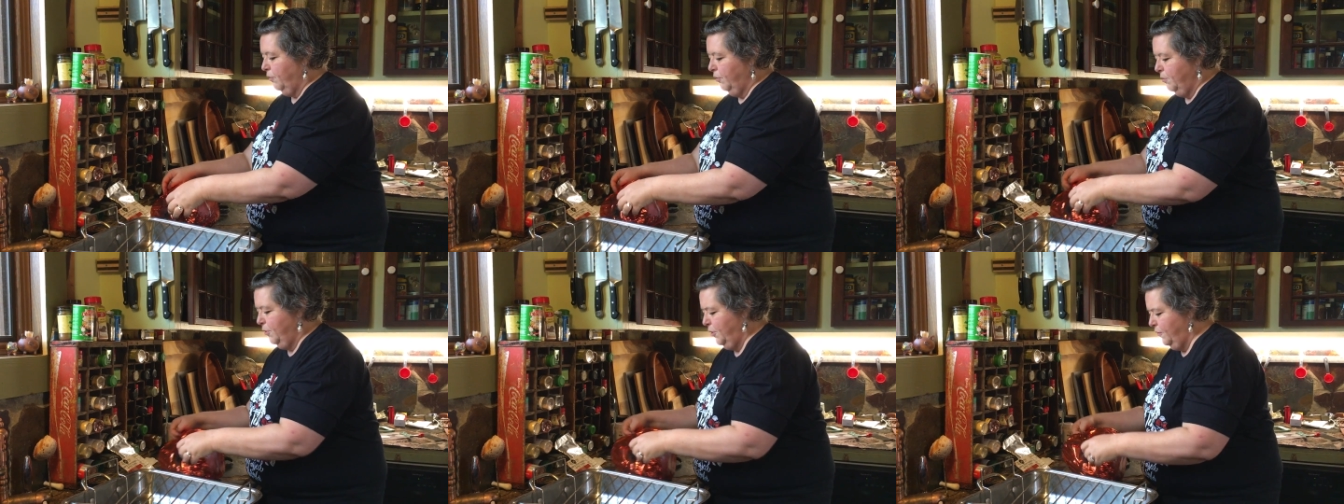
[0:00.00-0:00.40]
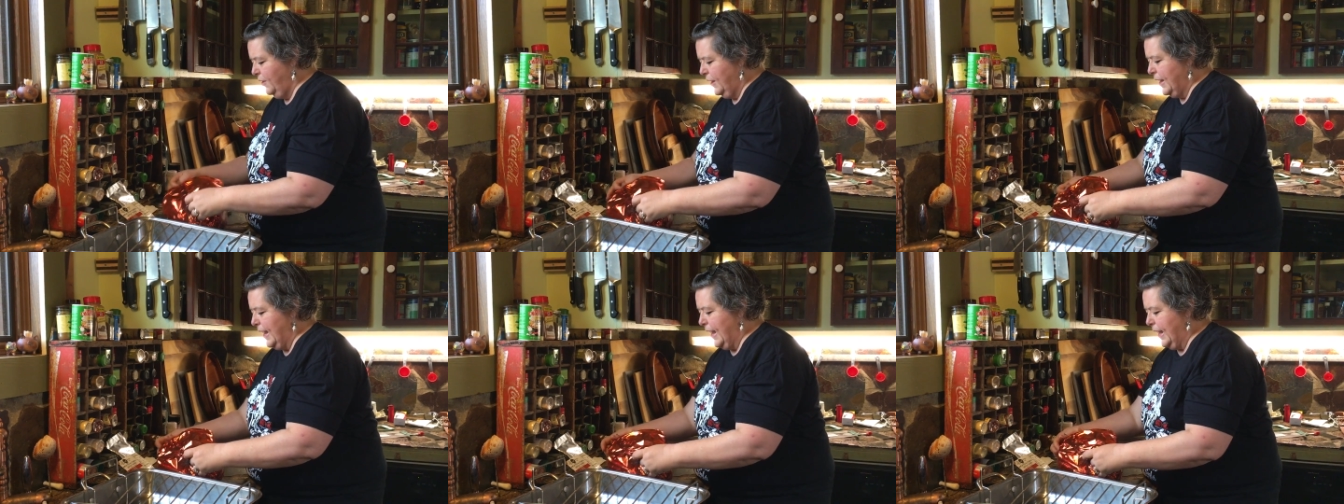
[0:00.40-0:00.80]
Remove
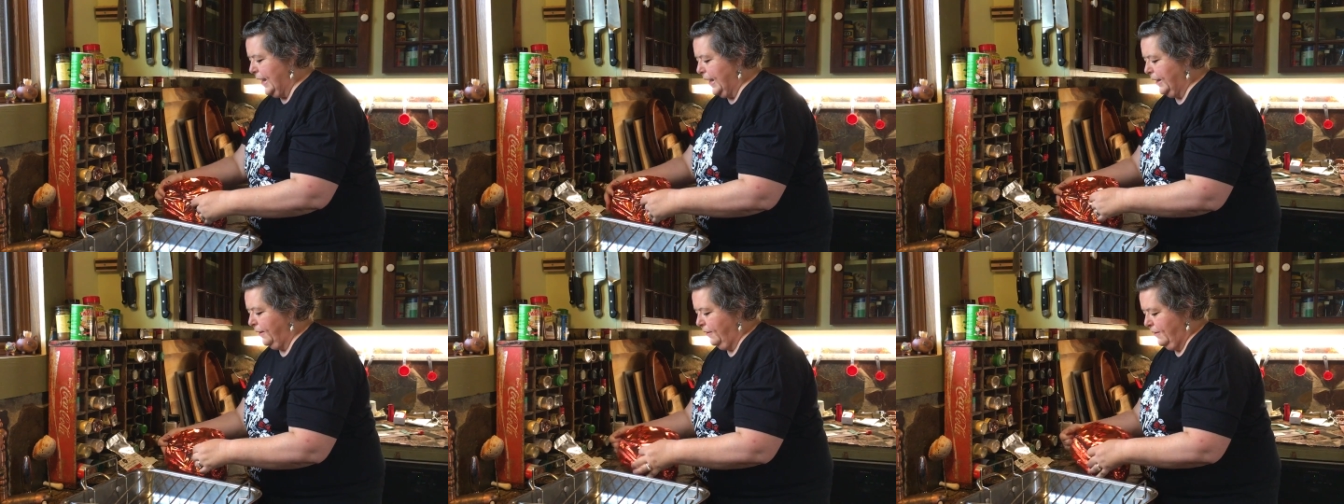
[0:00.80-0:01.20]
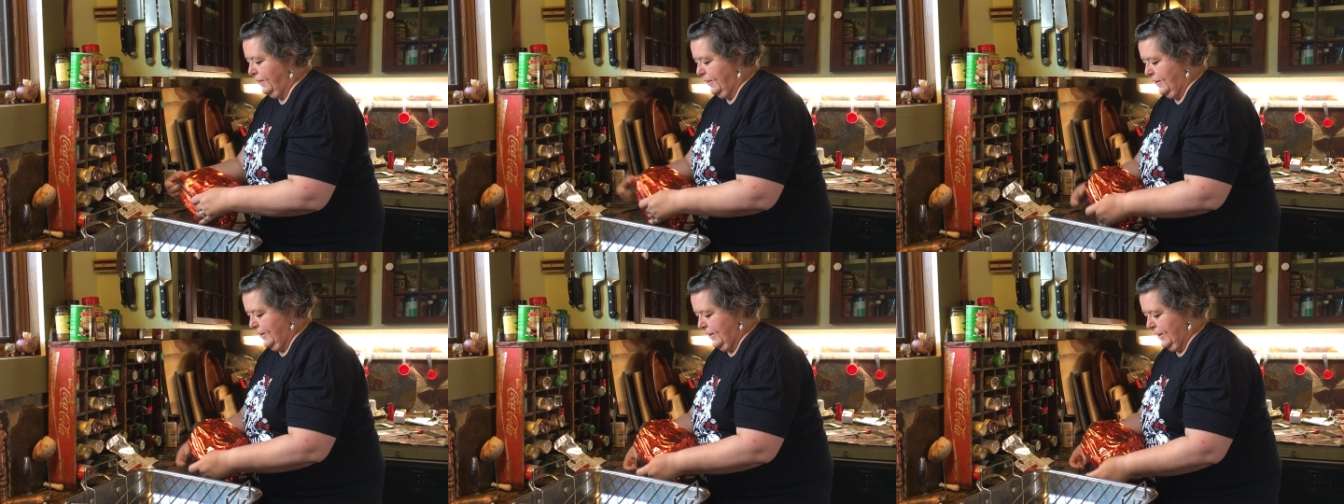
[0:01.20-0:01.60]
the netting,
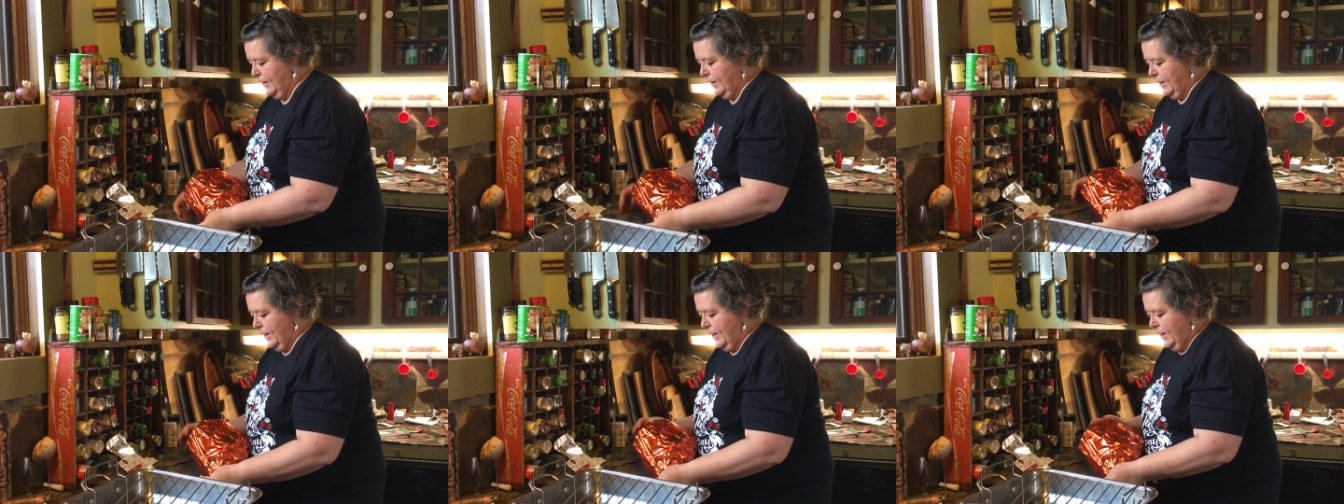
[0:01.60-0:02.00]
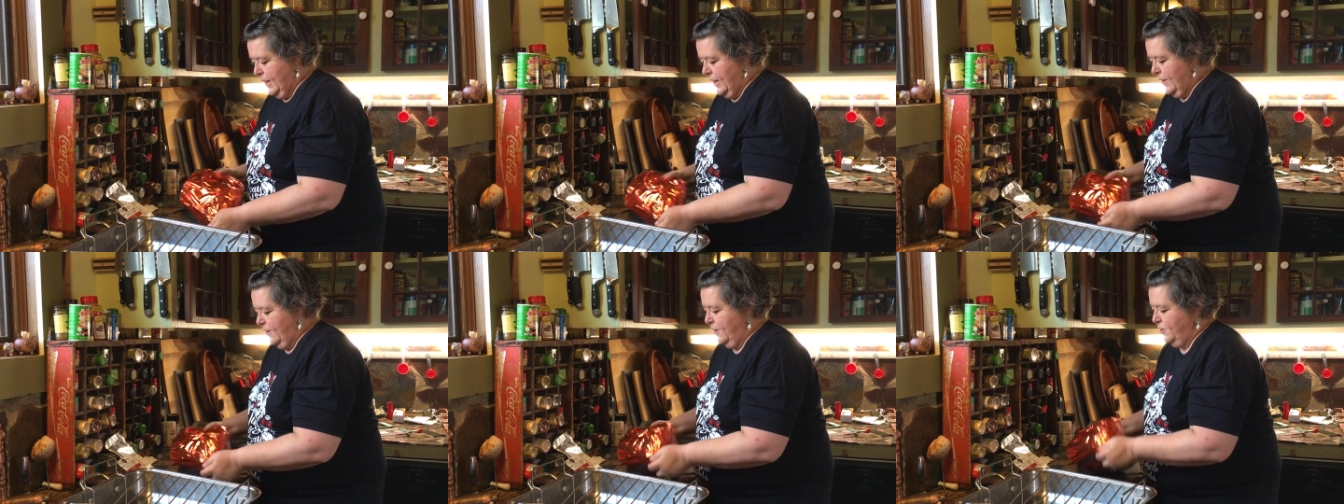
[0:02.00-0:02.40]

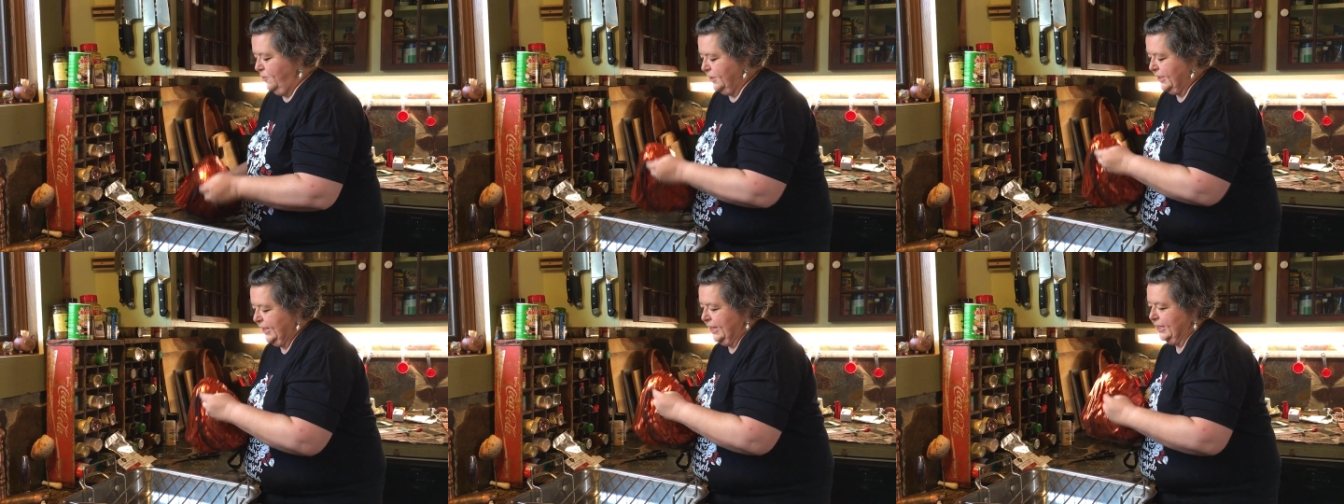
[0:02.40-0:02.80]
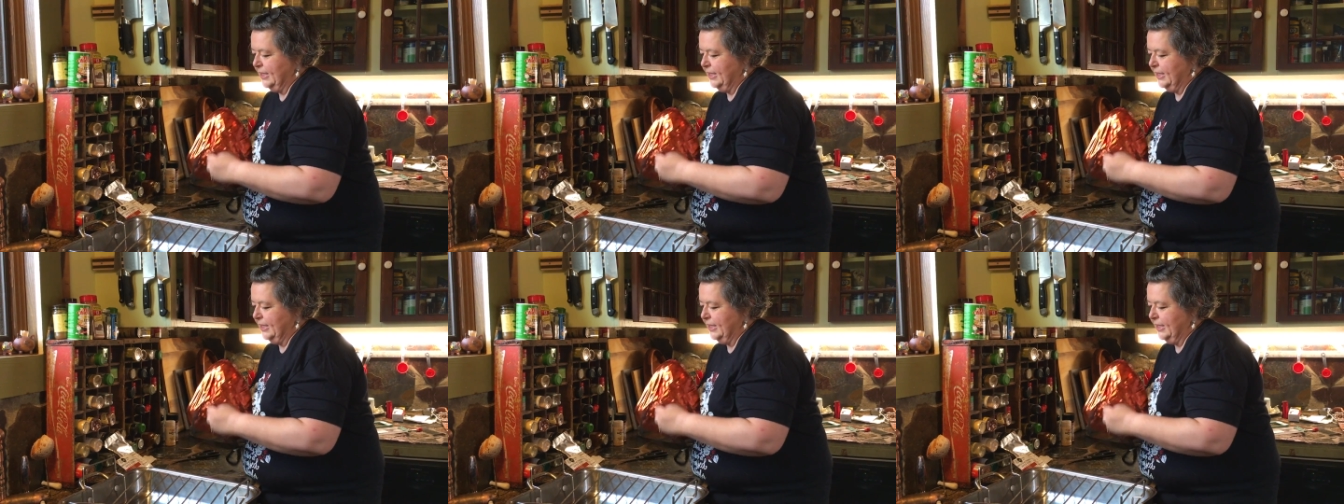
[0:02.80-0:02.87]
and then you'll see